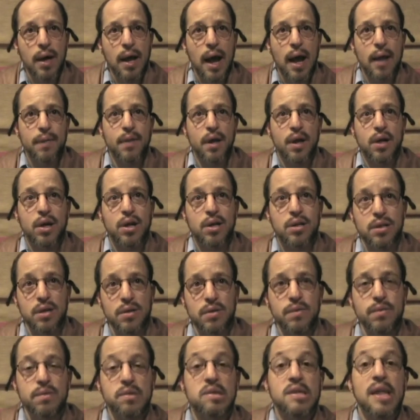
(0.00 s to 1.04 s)
and the
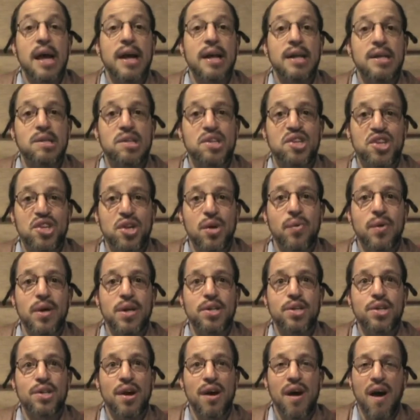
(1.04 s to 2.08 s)
clues that he's
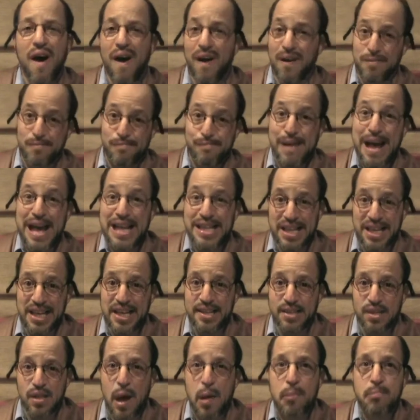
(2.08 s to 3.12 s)
Jewish are many
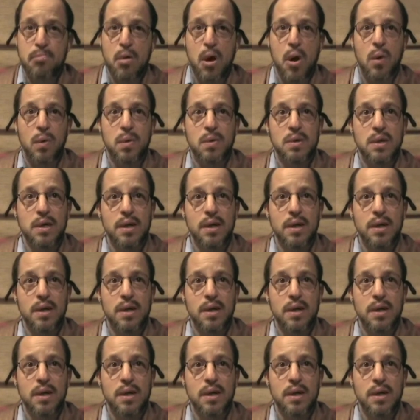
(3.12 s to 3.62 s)
in number.